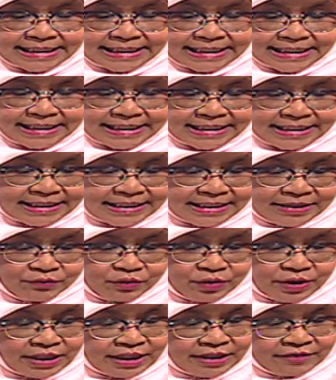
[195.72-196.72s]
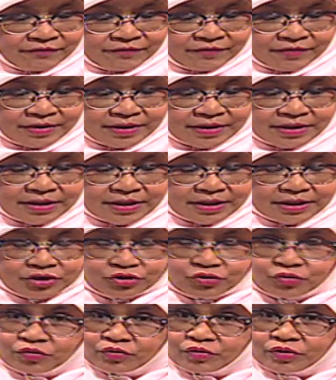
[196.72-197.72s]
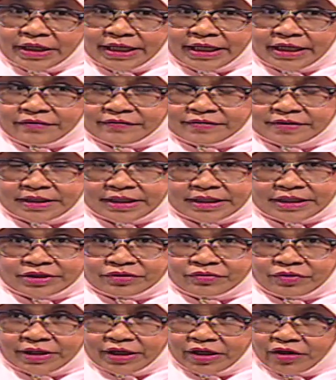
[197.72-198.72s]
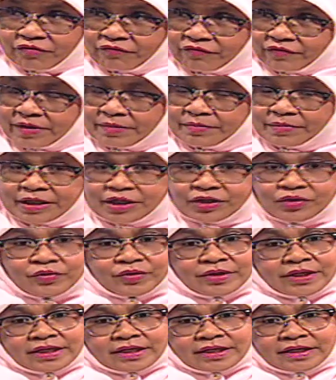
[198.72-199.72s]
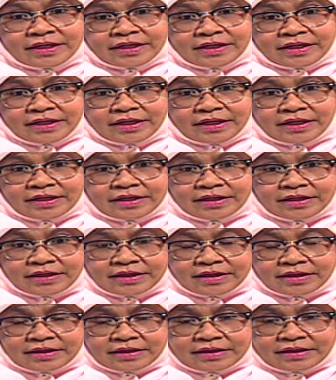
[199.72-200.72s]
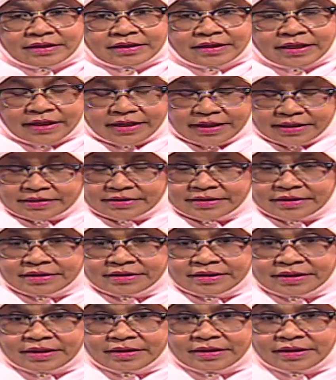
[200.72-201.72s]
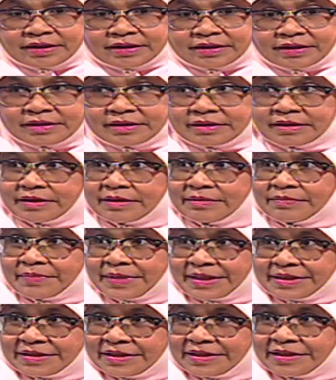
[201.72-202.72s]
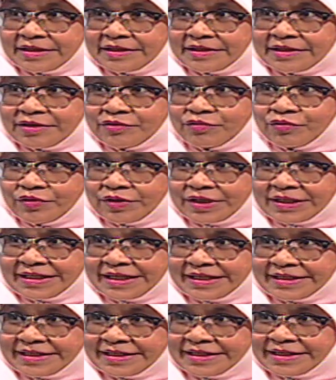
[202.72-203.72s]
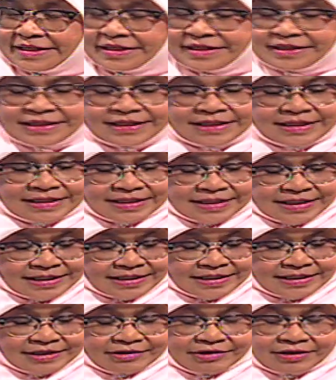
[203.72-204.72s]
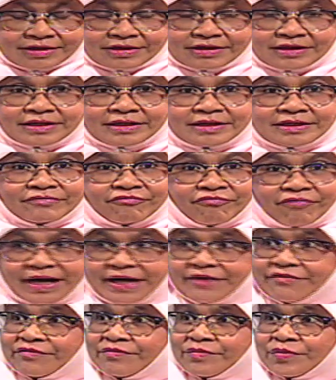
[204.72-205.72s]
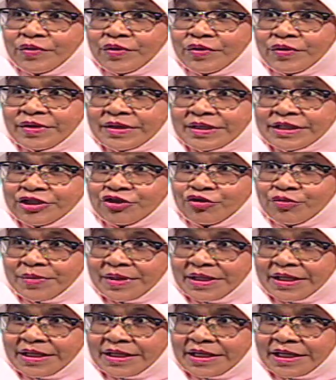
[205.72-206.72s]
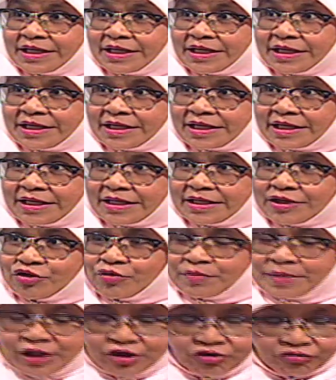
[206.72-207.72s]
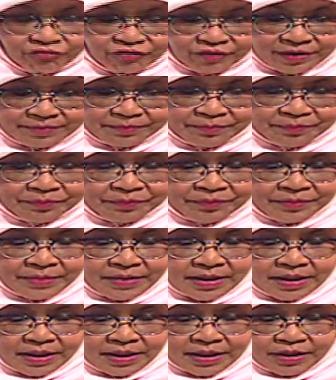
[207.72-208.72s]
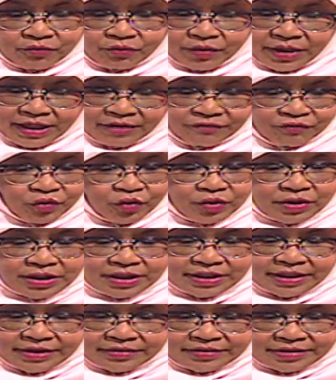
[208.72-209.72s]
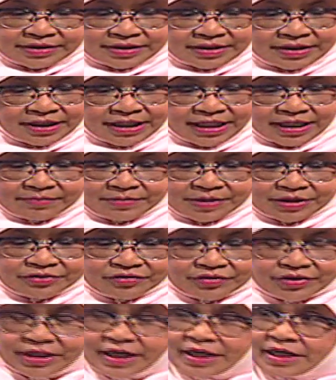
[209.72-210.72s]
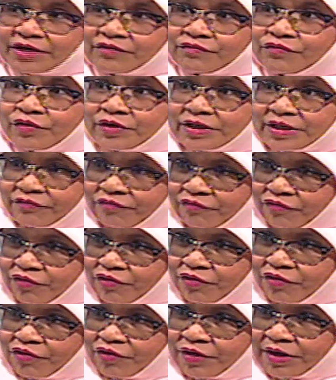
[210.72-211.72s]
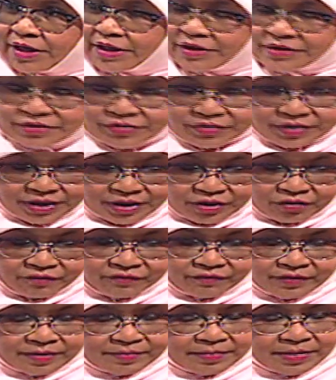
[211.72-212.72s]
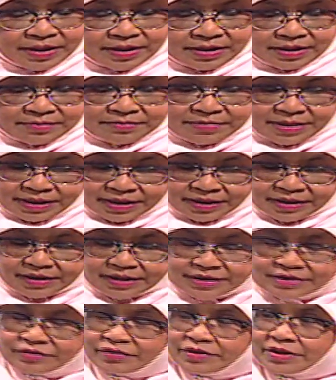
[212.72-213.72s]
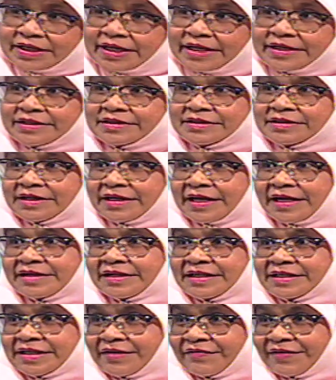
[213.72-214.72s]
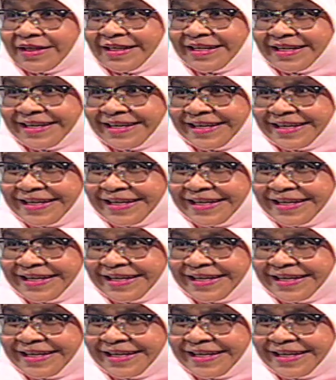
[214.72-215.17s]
And uh, we have uh, uh, two head of state is already confirmed, including the uh, uh, Excellency uh, uh, President Uhuru Kenyatta, mm-hmm. and uh, uh, five more is to be uh, to be confirmed. Mm-hmm. And we have local and regional government three hundred forty-four uh, is already confirmed, and the media is already registered one hundred seventy.